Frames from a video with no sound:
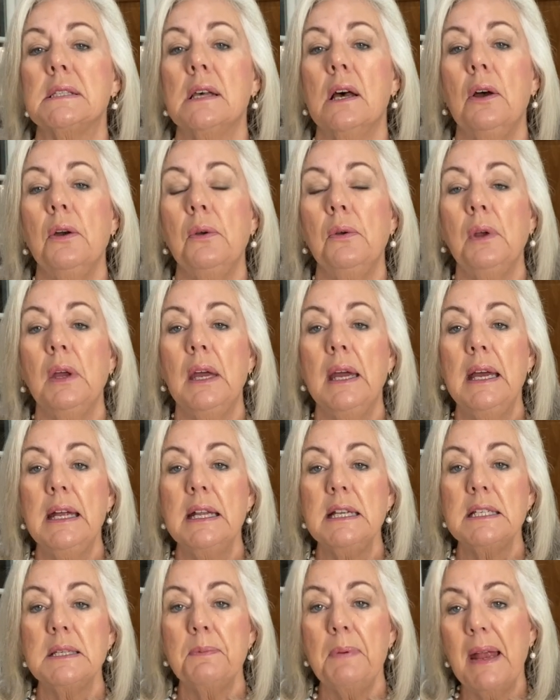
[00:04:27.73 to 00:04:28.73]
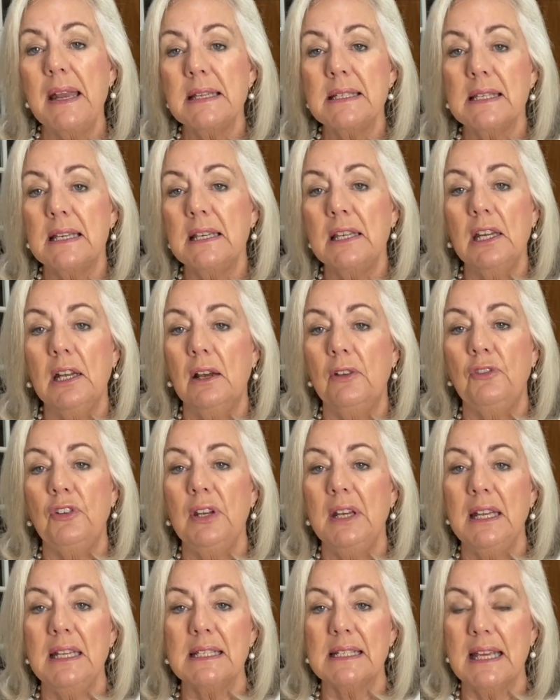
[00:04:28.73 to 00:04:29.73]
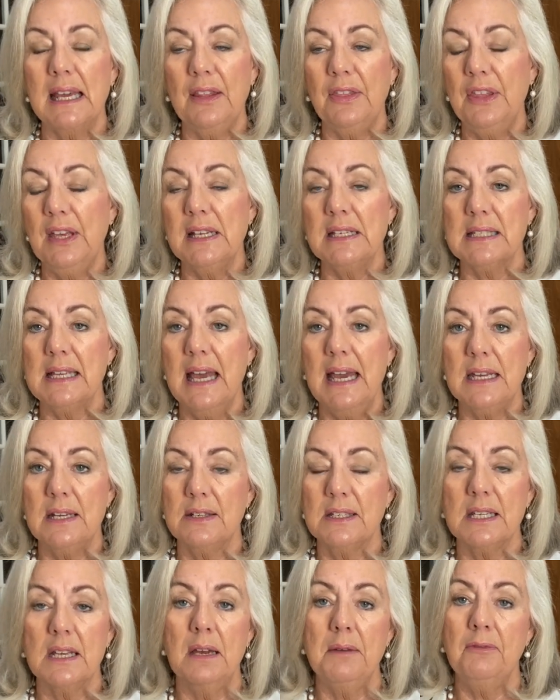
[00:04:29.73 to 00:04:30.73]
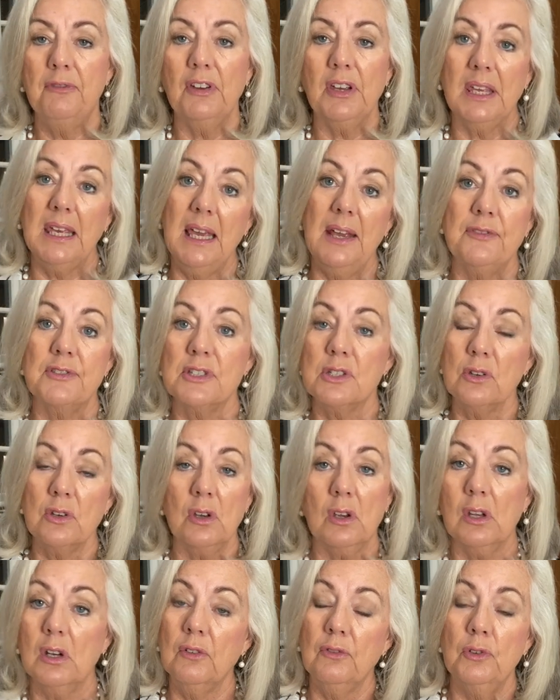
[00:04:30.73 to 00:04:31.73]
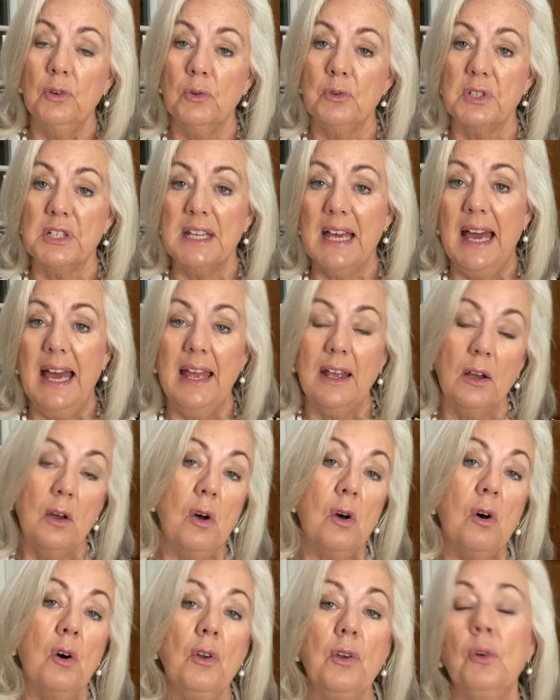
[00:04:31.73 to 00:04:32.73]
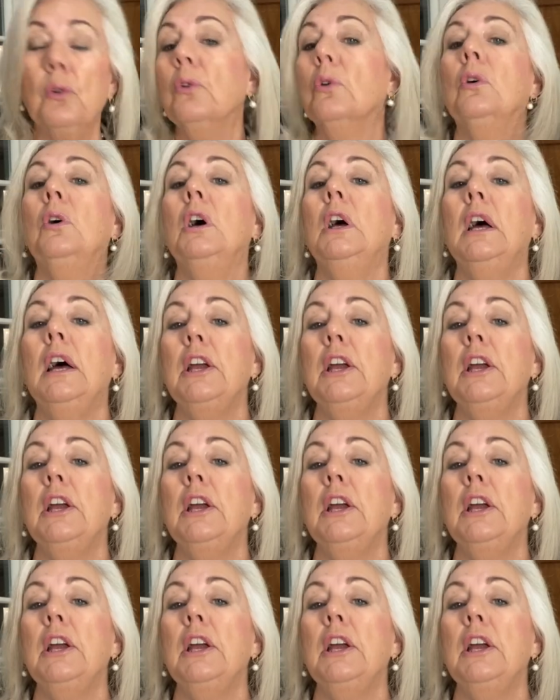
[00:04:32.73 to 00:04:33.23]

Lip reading: So depends on, you know, if you need to get things ahead of time for gifts or you can afford to hang on or